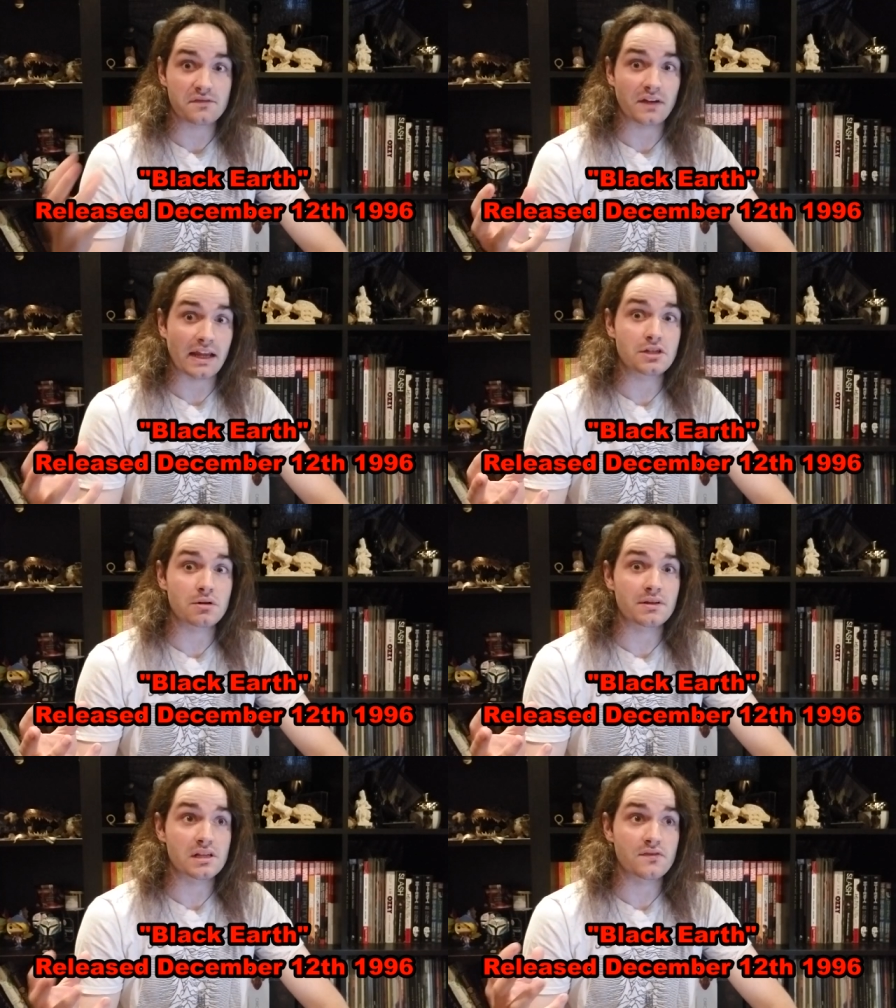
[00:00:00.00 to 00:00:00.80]
nature
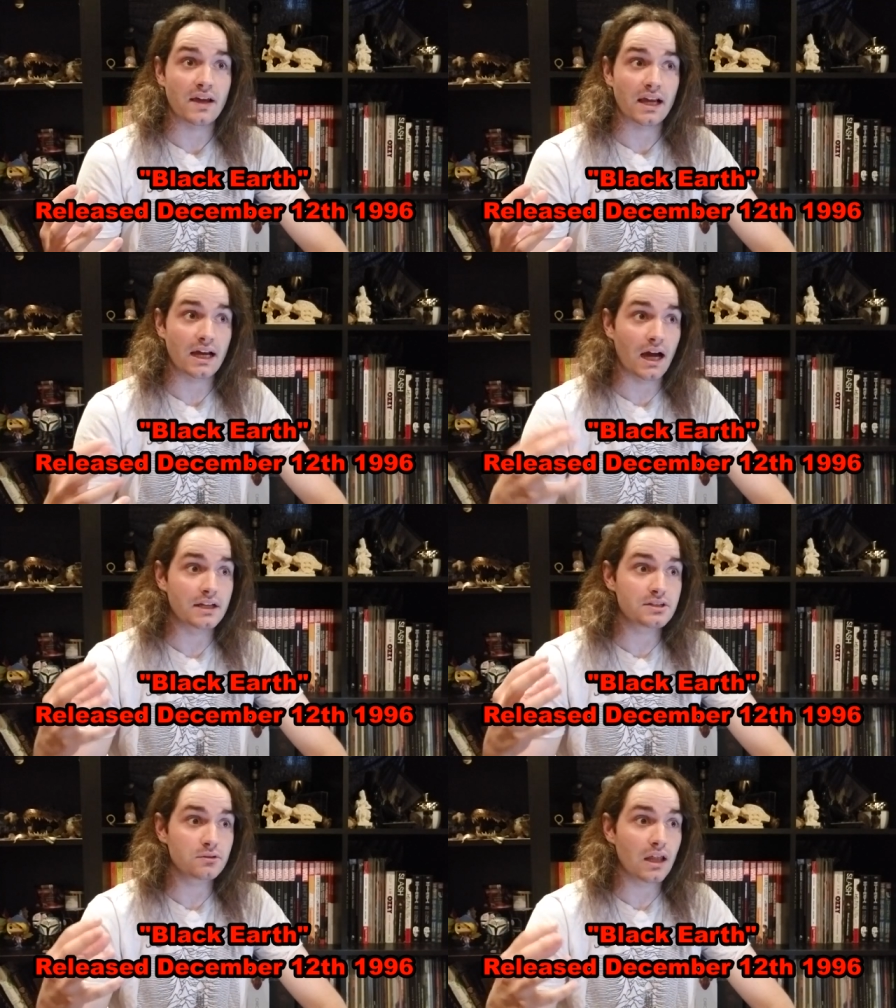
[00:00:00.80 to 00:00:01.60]
of this thing. I, I
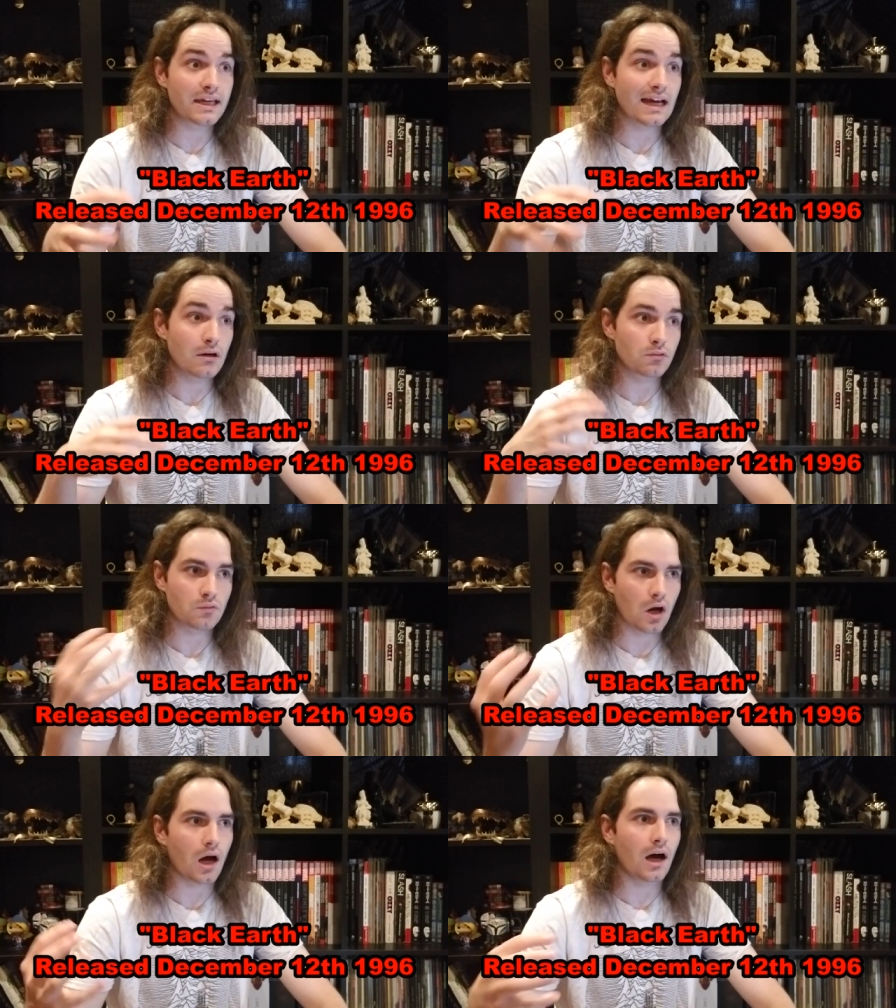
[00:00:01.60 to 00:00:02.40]
do like how
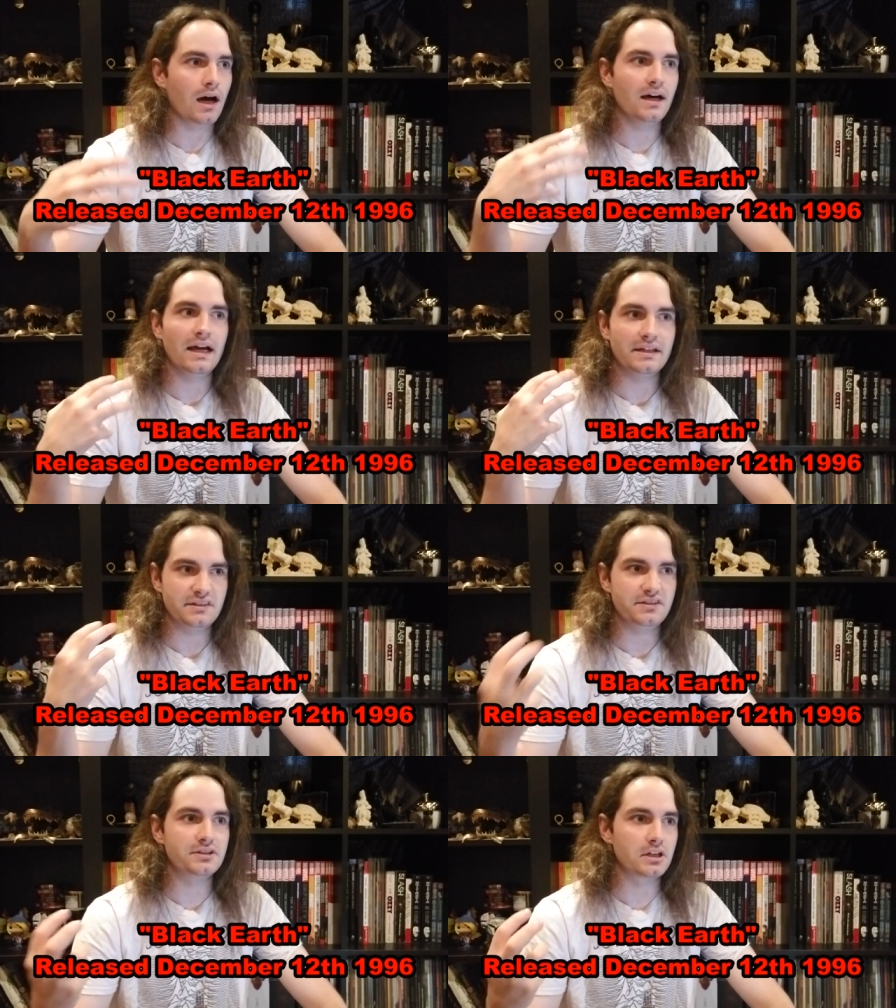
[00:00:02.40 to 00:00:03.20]
raw and
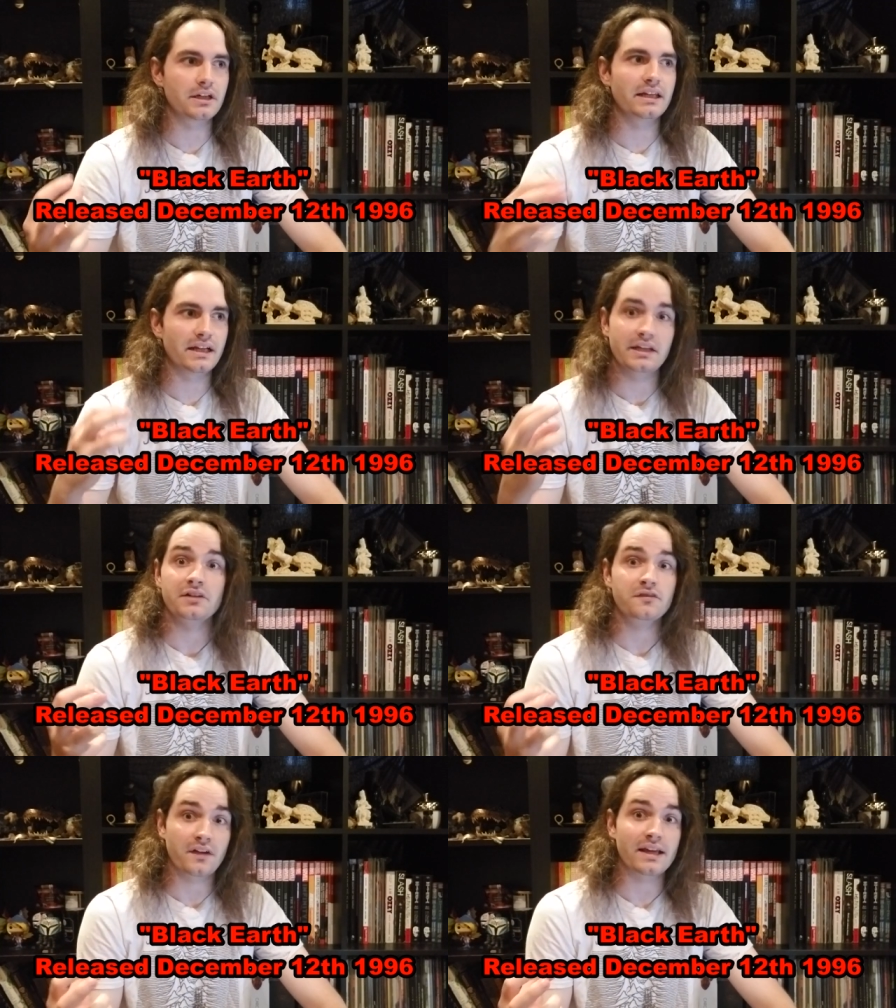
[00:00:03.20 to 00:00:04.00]
dirty and in your
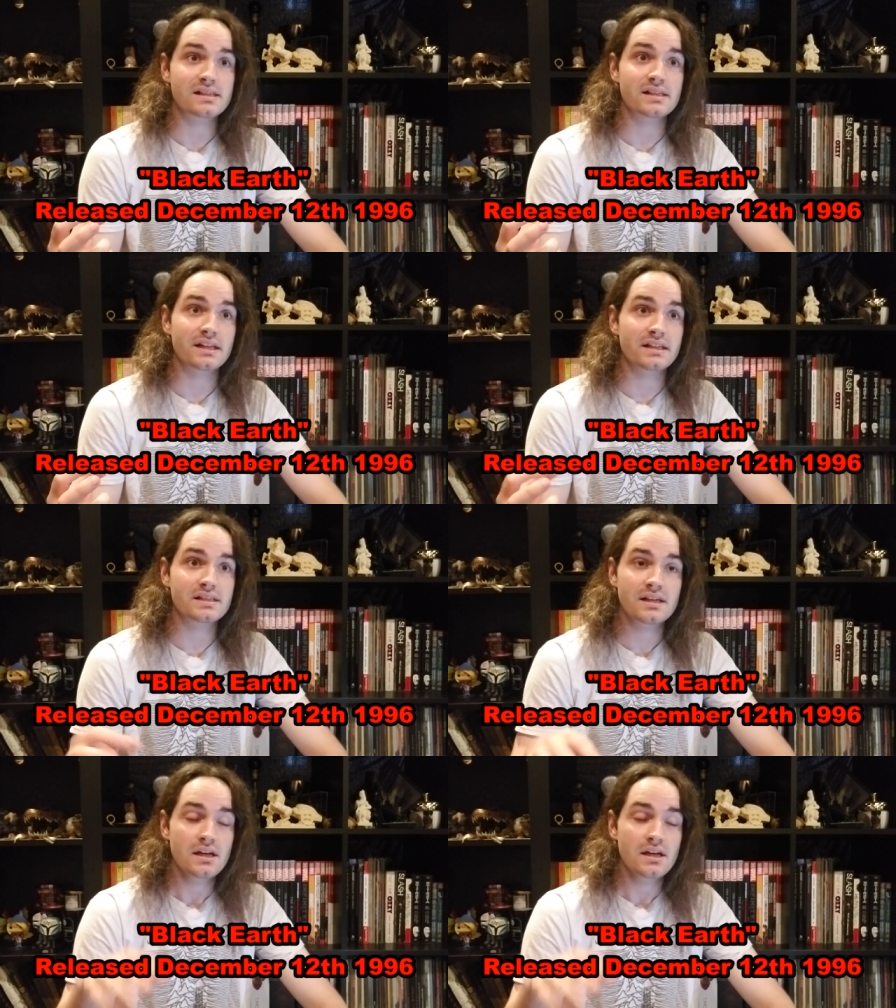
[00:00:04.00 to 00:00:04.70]
face it is.